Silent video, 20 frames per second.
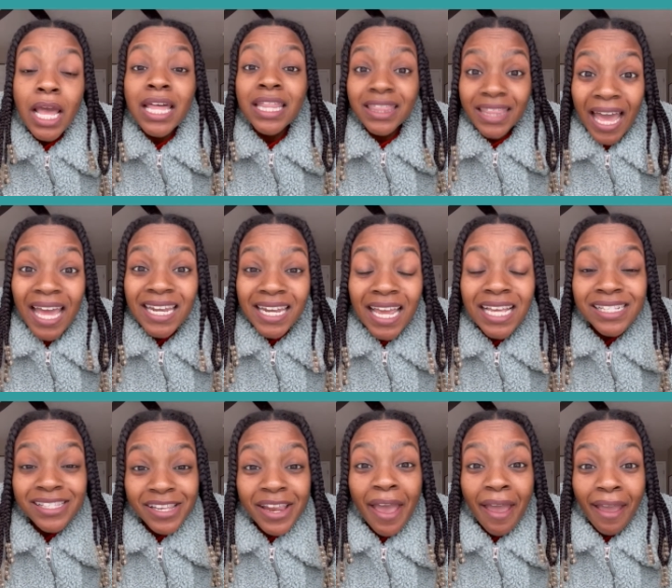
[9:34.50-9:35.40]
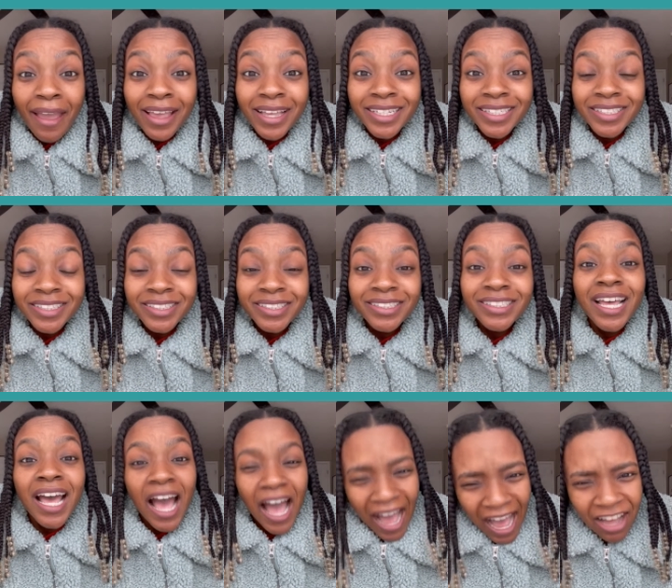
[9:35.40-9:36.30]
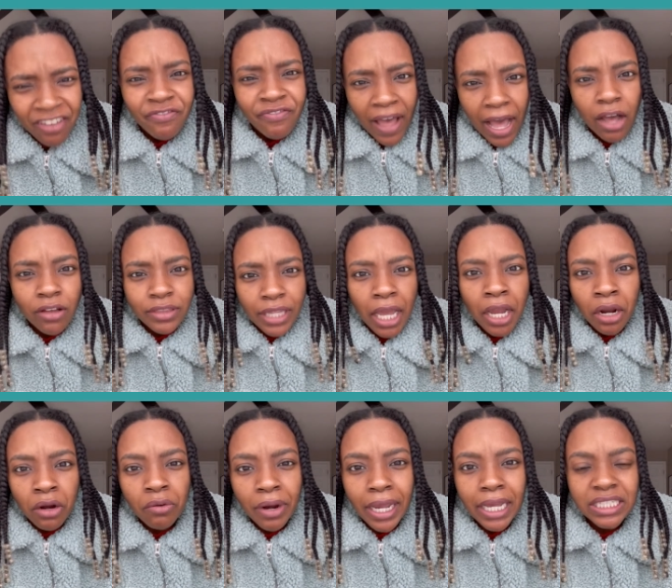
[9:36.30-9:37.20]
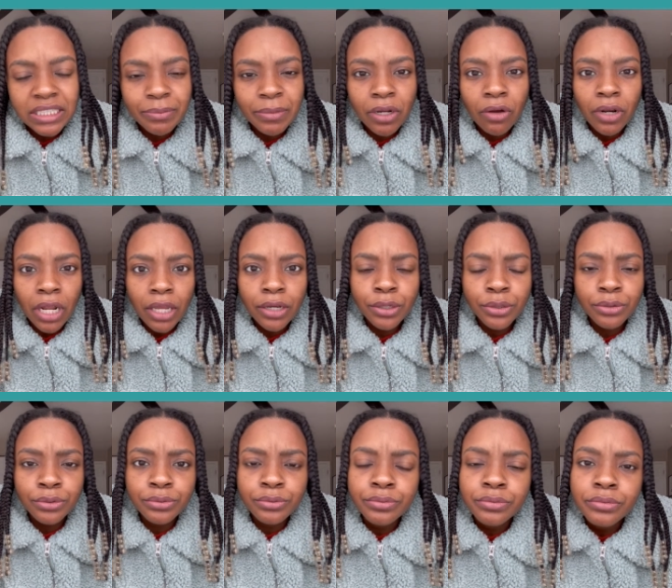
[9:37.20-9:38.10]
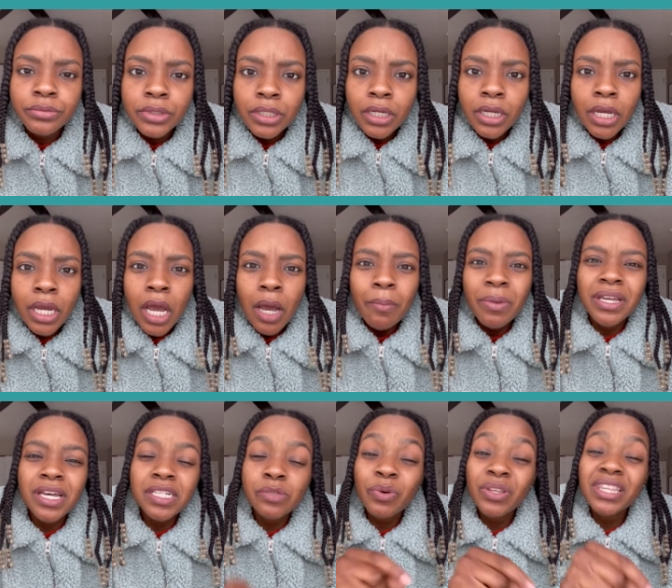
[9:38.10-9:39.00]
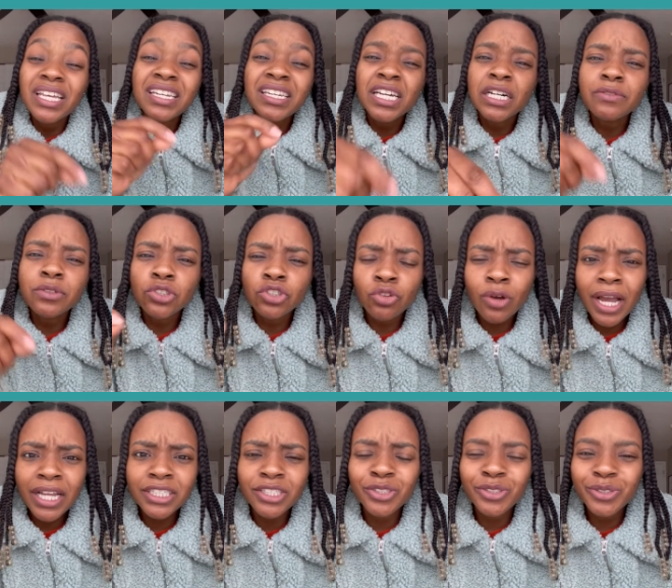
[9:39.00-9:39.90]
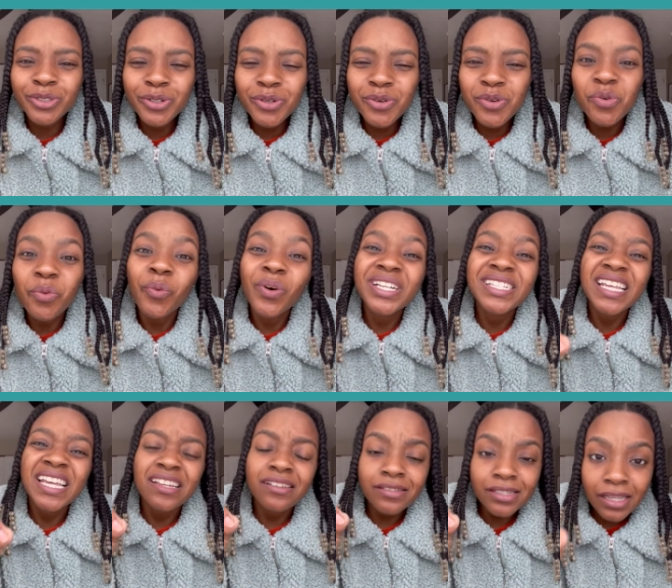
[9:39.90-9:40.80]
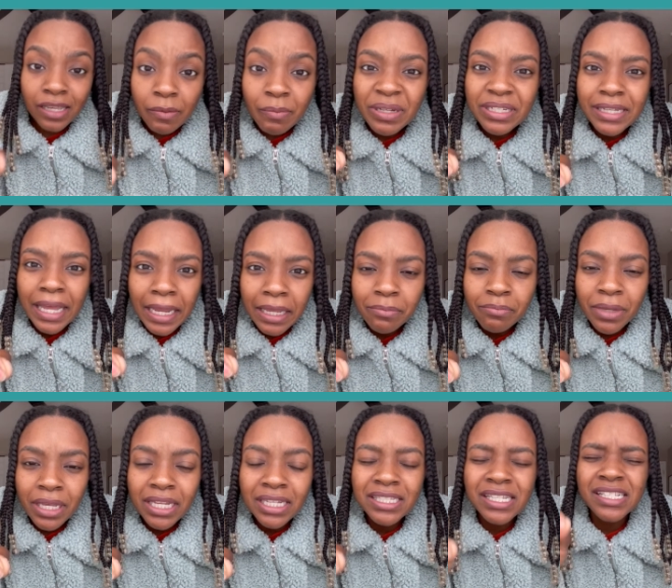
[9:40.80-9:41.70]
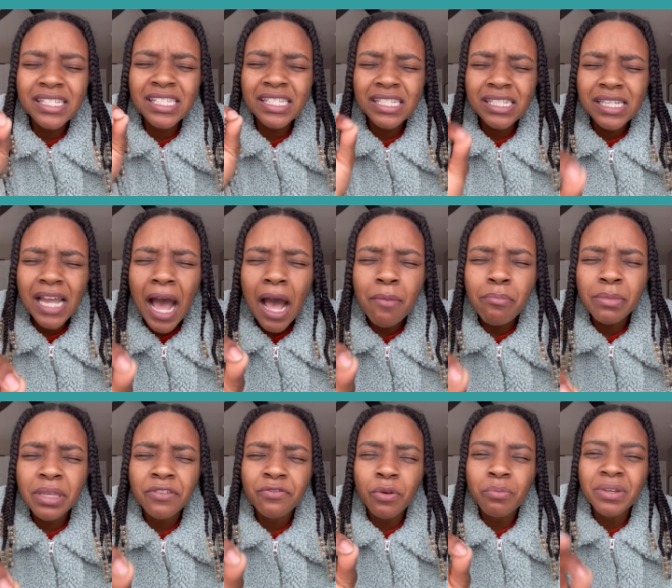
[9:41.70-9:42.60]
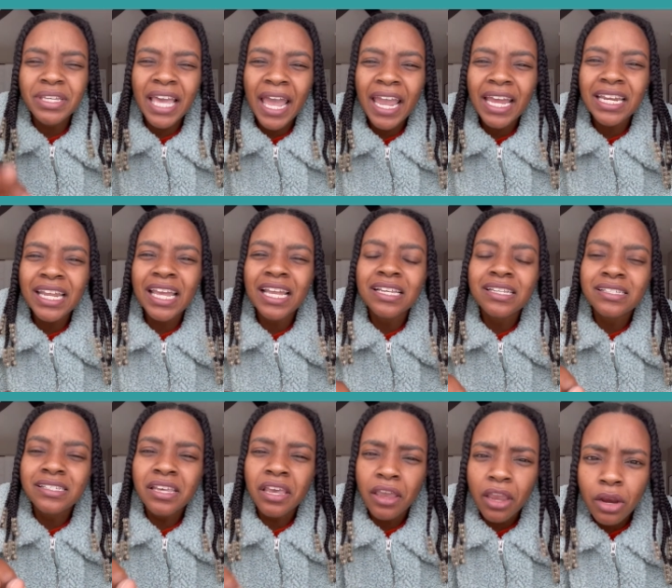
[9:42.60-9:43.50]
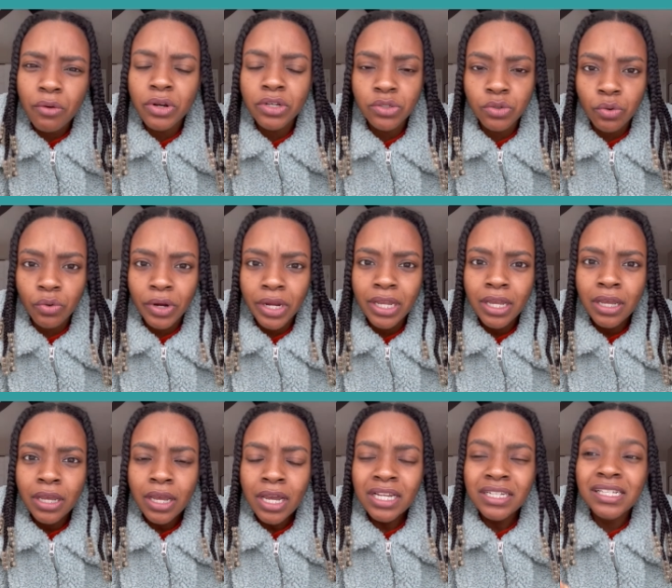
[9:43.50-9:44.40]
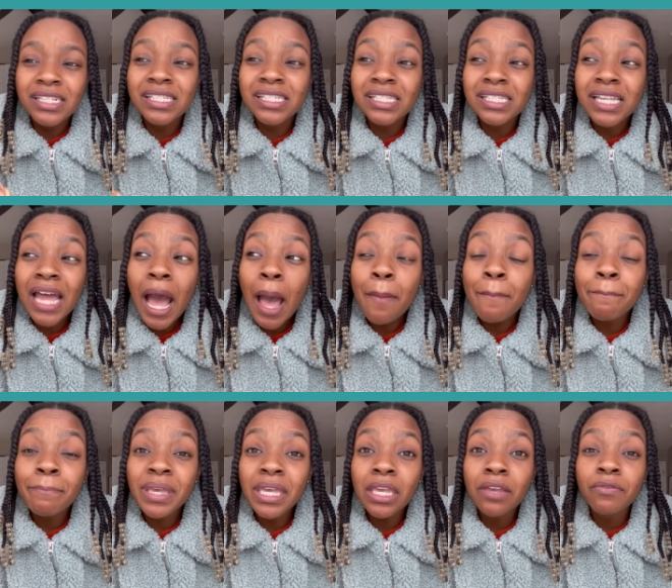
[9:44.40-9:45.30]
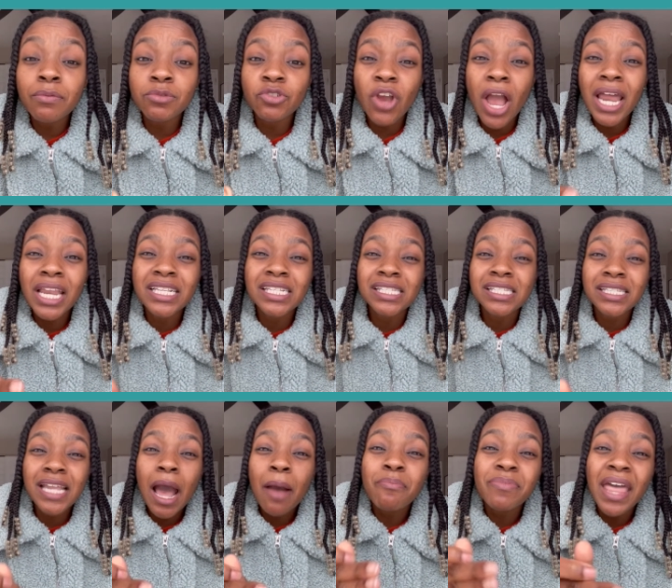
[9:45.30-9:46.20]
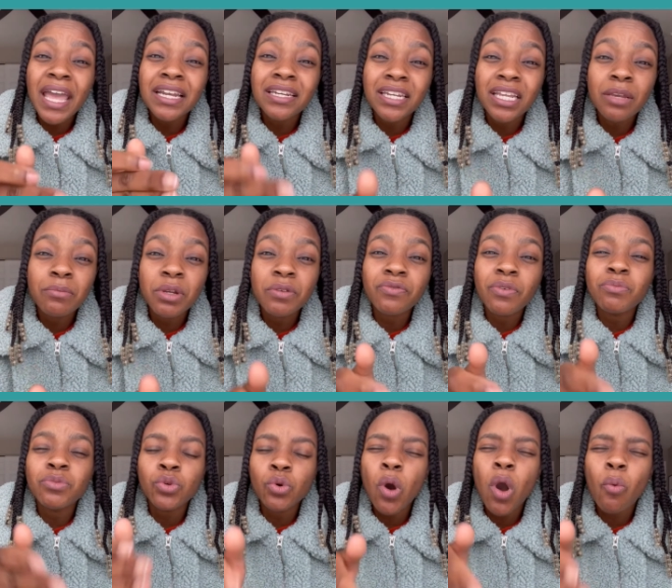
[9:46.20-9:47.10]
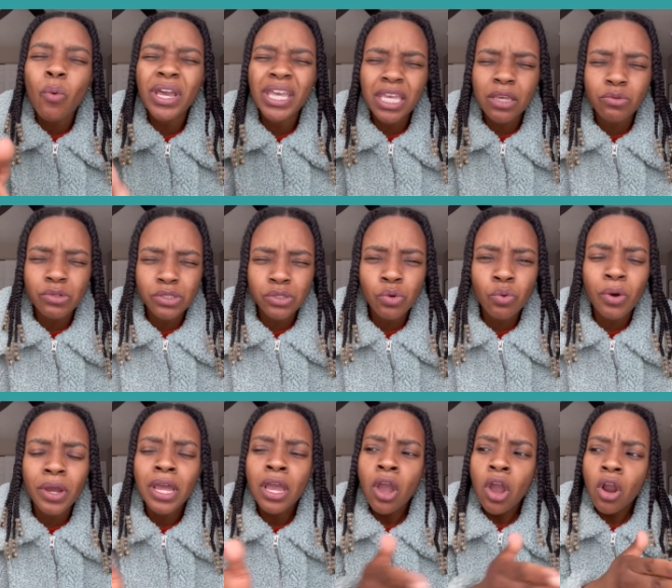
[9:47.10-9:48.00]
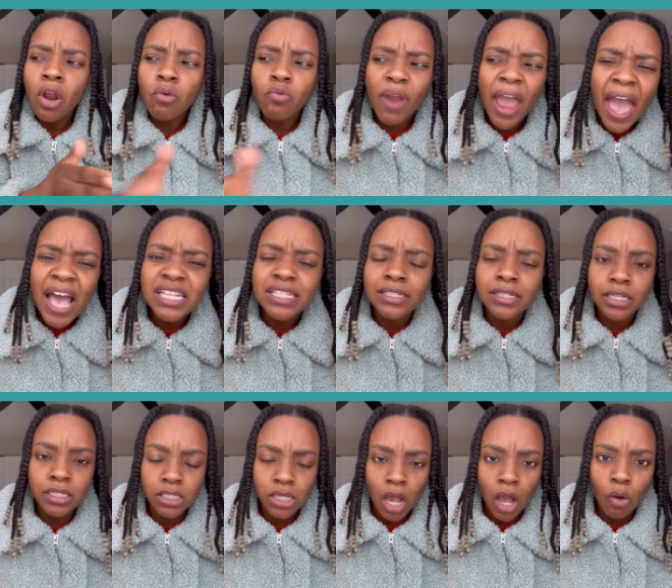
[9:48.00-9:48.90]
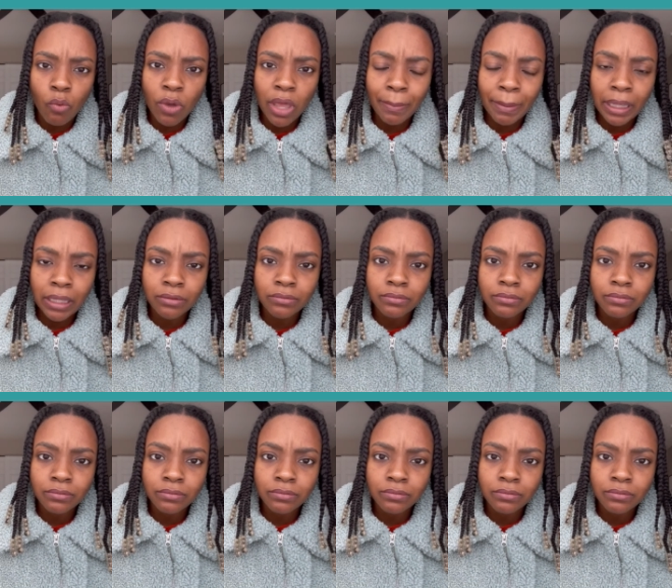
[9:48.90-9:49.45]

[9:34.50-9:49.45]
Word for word: That next day, I filed that harassment on that dude. Because what the devil tried to do was intimidate me, to stop me from gaining territory, to stop me from trying to stop that demon from doing what he was doing, harassing these young women.